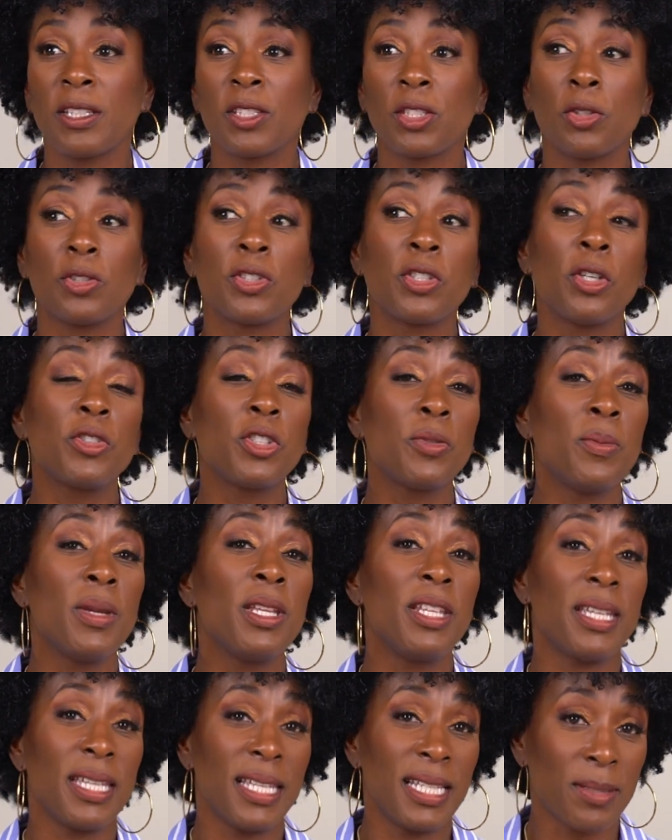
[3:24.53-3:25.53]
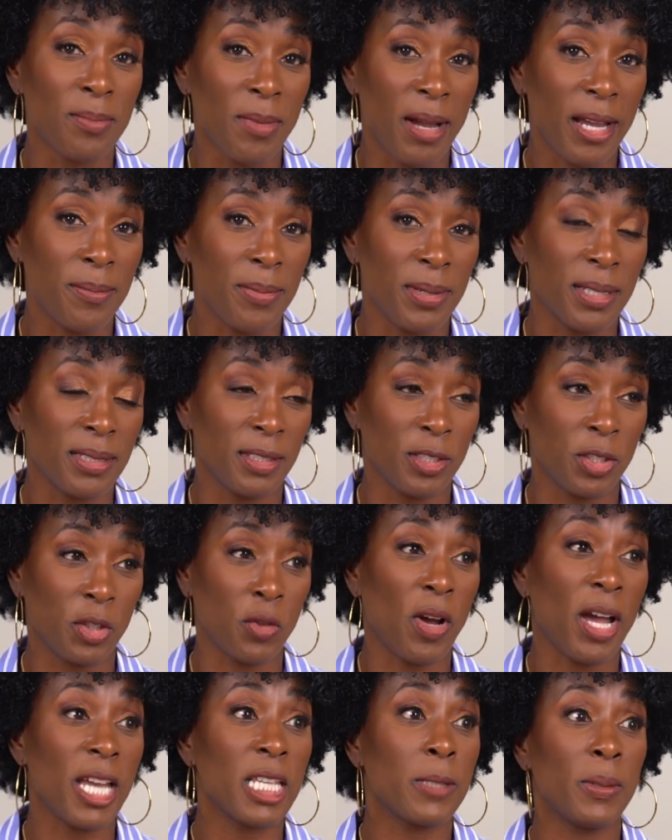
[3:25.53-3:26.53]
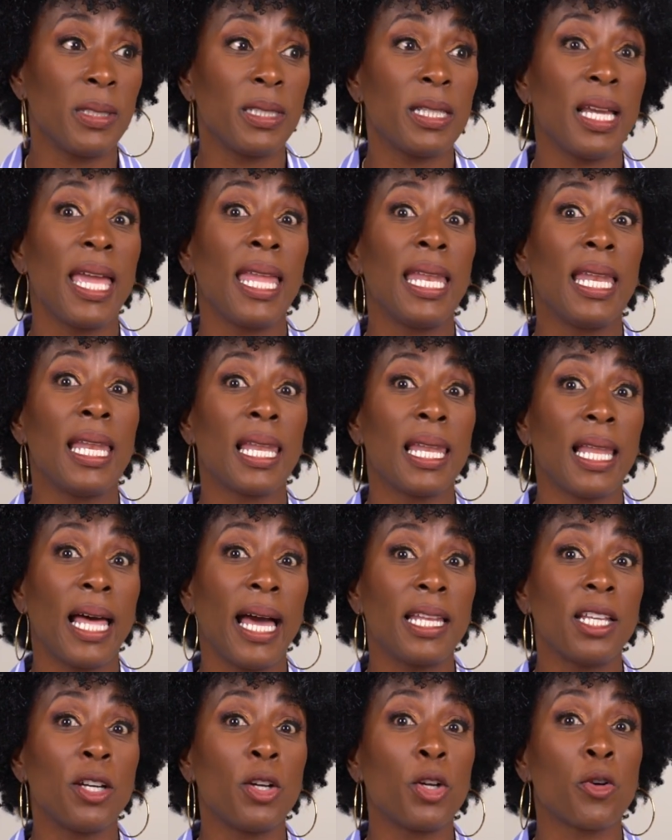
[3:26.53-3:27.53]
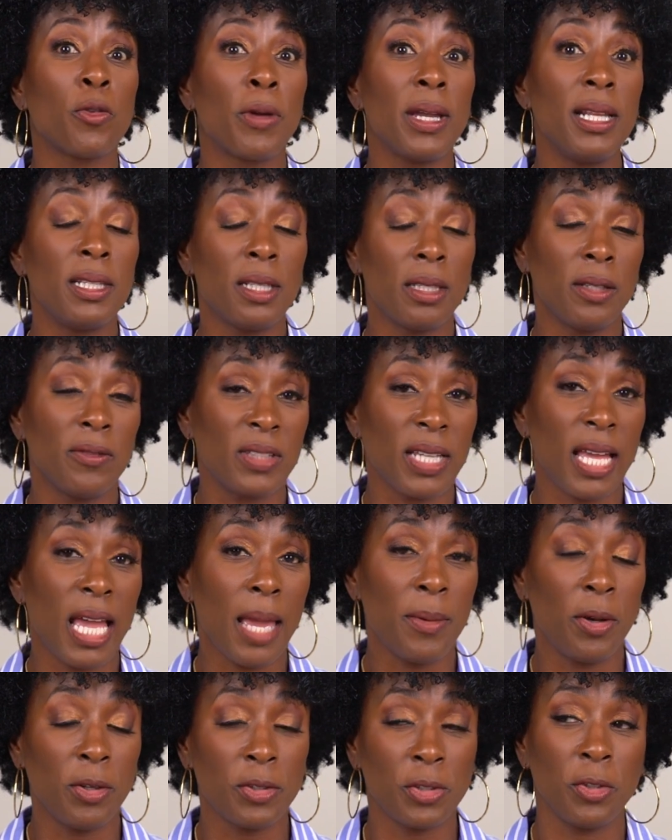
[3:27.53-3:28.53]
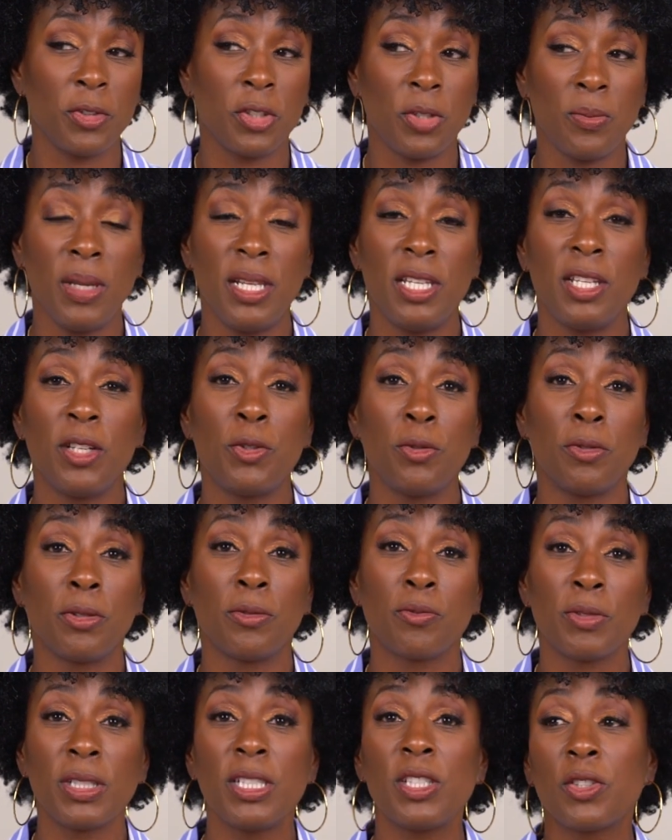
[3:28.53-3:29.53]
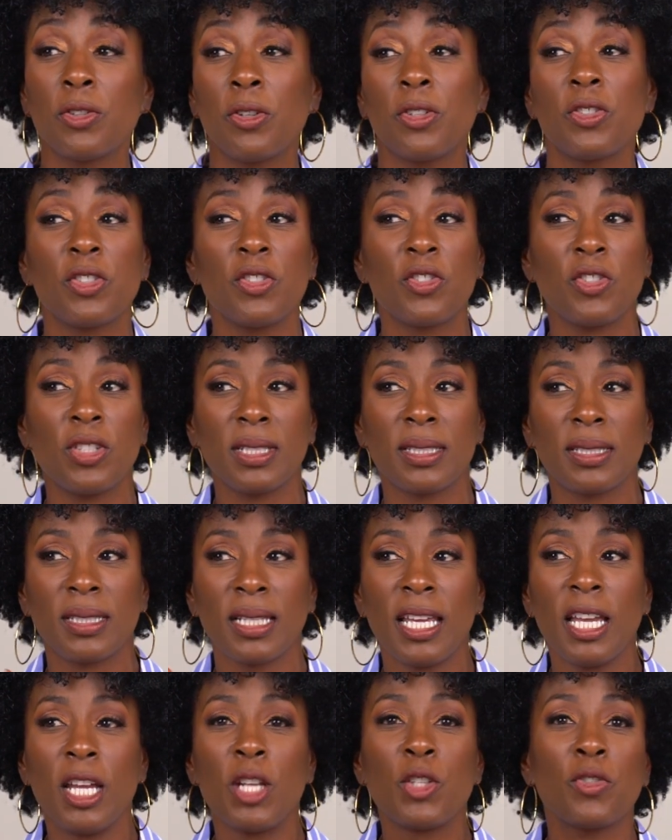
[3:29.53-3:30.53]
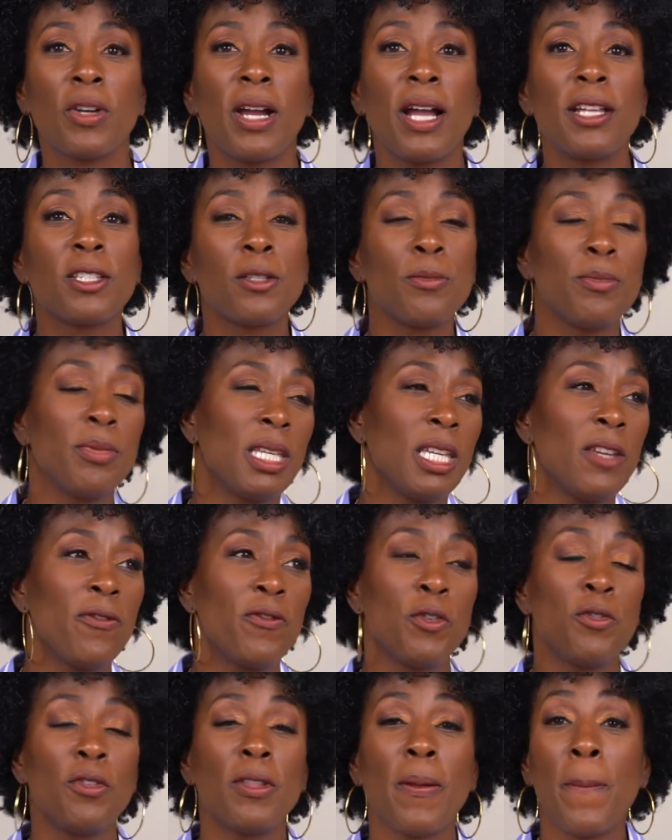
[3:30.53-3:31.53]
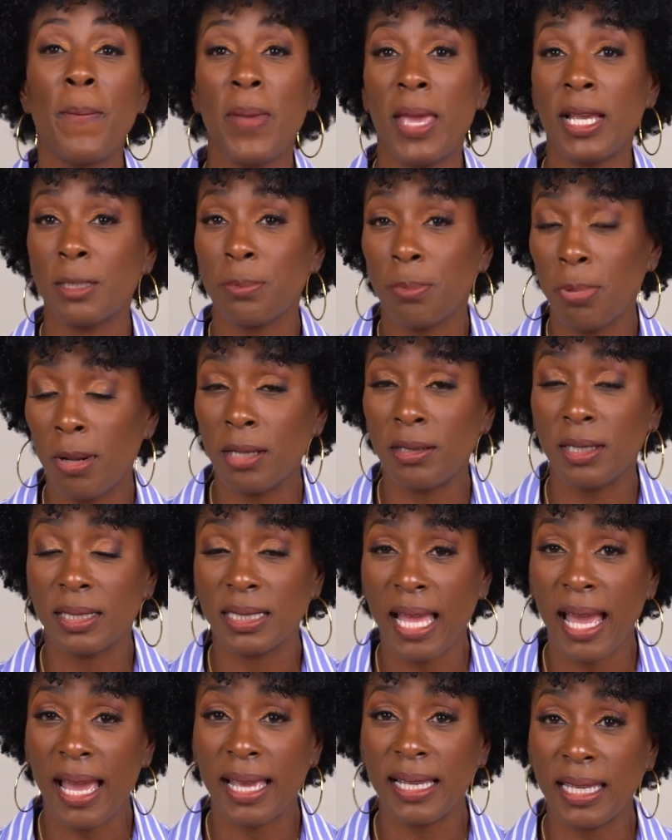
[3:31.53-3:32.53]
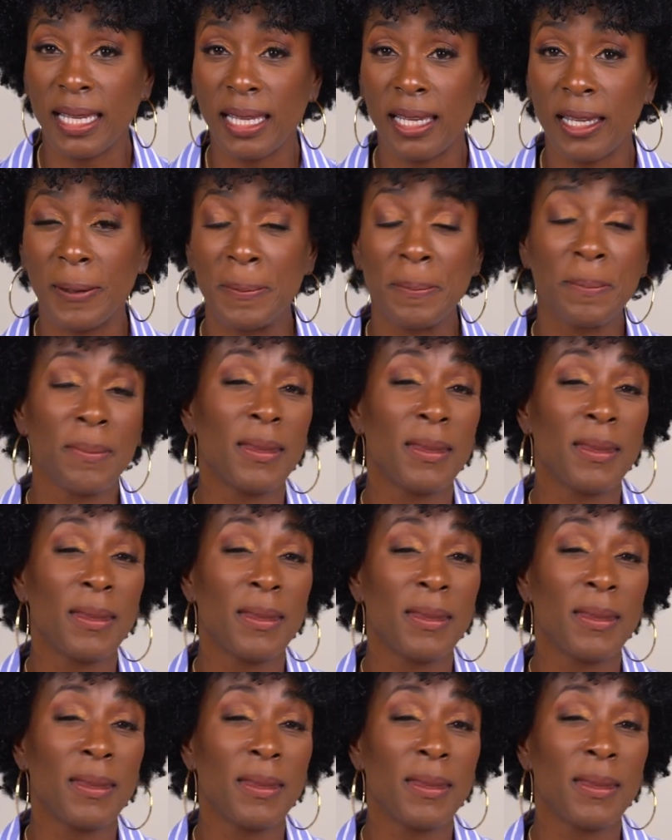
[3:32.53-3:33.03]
So social media is my business, so I spend a great deal of time on social media doing research and just trying to give you the best product I can.